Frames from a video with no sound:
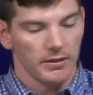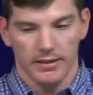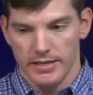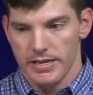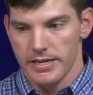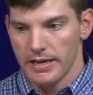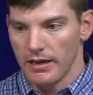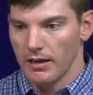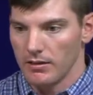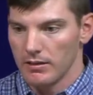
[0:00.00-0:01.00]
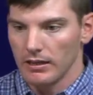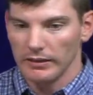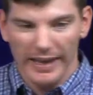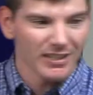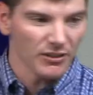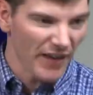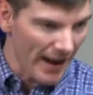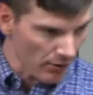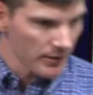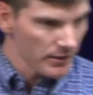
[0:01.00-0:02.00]
the land of
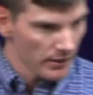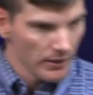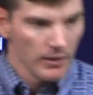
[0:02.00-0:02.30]
Haran.